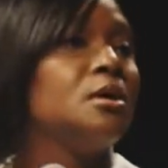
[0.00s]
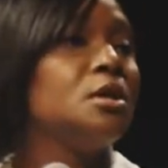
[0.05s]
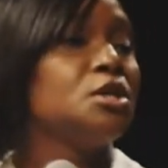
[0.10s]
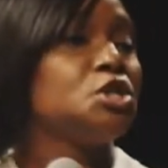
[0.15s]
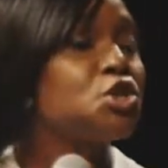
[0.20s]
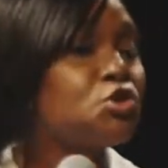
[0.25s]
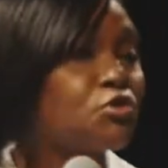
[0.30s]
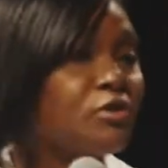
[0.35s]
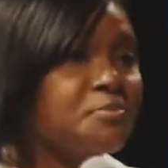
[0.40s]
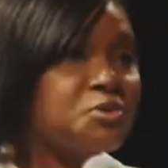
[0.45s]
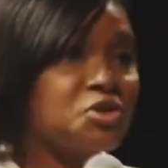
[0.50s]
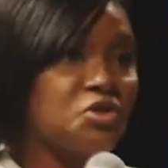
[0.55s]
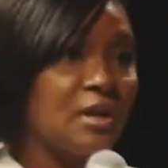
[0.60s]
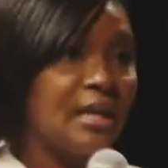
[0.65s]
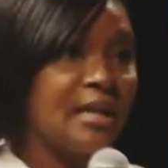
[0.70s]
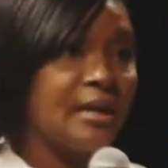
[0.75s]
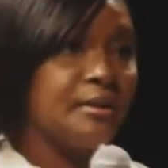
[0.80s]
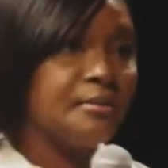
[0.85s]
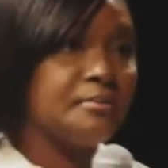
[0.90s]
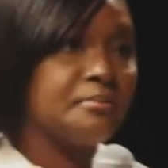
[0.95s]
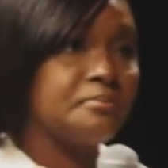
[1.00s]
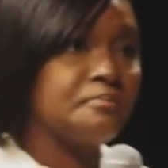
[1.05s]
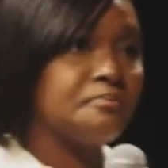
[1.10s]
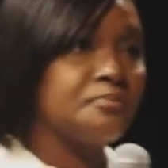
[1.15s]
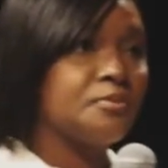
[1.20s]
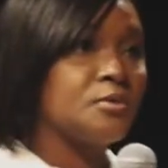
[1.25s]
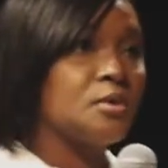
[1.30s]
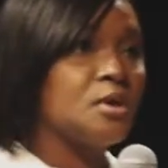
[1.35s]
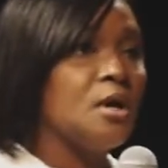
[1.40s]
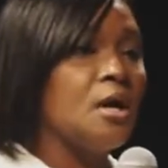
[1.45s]
Scripturally,
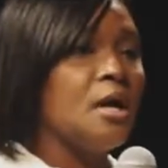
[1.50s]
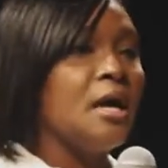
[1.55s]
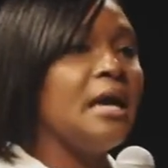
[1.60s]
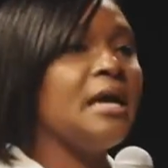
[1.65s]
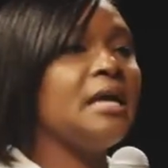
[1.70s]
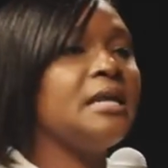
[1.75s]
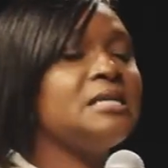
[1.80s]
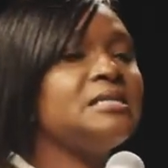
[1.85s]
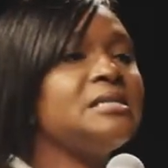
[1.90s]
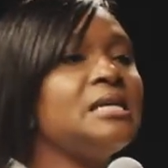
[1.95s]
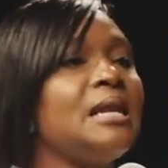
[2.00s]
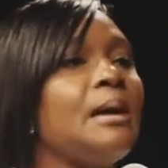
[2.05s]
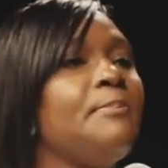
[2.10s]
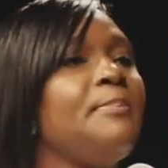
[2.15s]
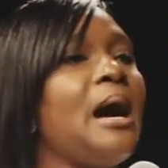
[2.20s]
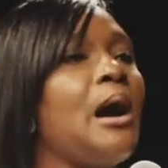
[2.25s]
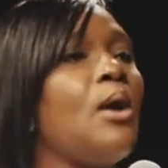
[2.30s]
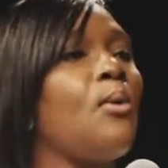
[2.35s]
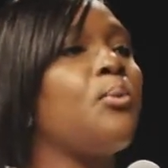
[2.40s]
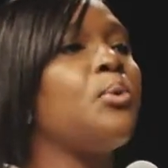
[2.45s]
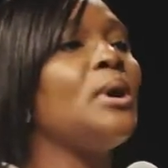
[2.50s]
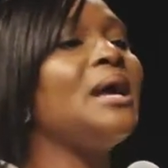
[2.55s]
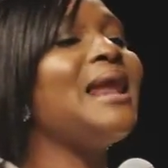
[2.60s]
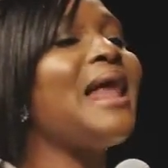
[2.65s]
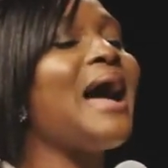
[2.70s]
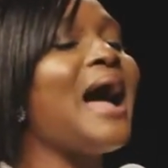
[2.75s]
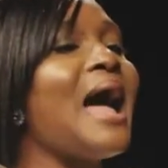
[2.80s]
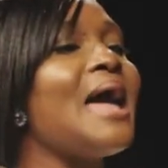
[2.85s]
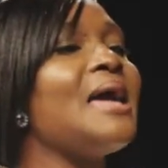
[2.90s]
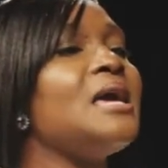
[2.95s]
it isn't about will
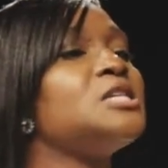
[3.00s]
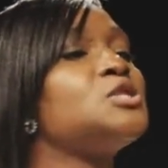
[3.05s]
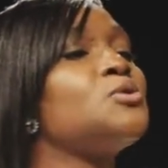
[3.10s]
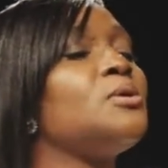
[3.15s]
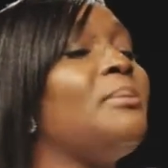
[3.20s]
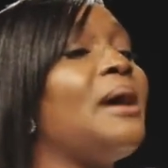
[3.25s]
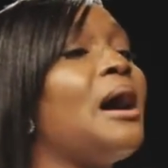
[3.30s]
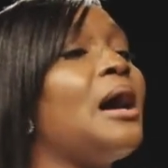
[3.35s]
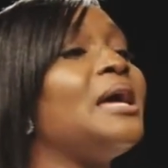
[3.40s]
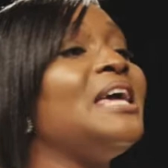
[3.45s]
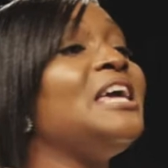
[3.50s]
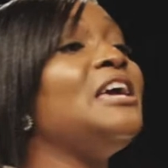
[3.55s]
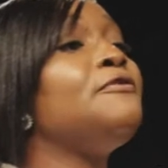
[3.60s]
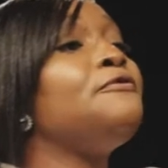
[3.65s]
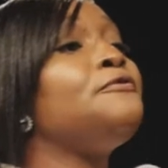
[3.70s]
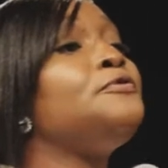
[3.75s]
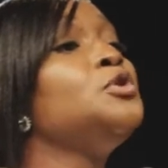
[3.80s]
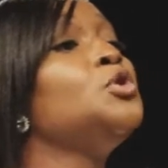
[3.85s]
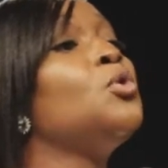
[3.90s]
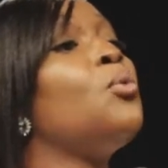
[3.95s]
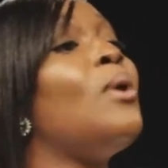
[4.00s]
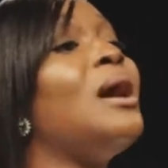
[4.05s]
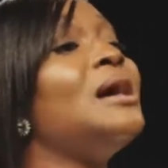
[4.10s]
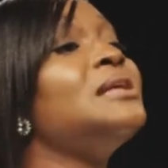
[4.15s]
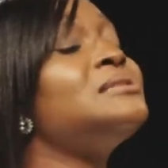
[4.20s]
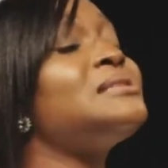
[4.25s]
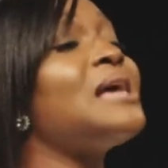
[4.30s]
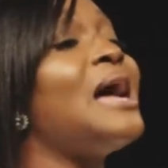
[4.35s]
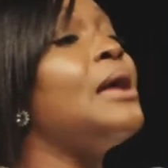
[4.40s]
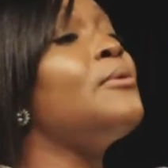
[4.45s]
I, it's about if you
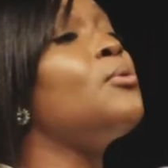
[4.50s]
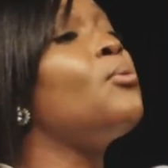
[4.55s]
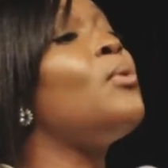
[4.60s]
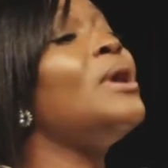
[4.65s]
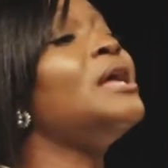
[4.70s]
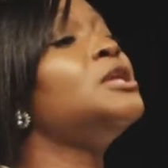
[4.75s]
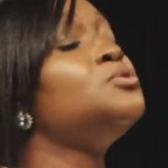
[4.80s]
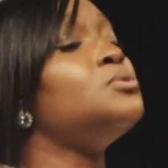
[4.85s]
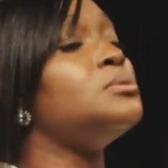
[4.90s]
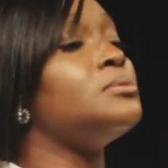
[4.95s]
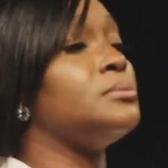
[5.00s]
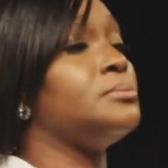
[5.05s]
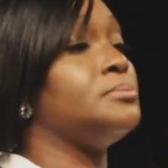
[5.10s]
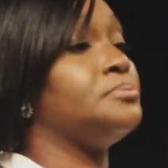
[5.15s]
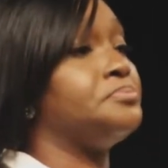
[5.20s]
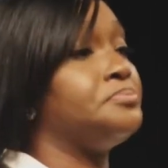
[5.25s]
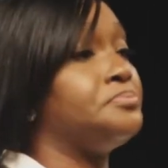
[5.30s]
want and when.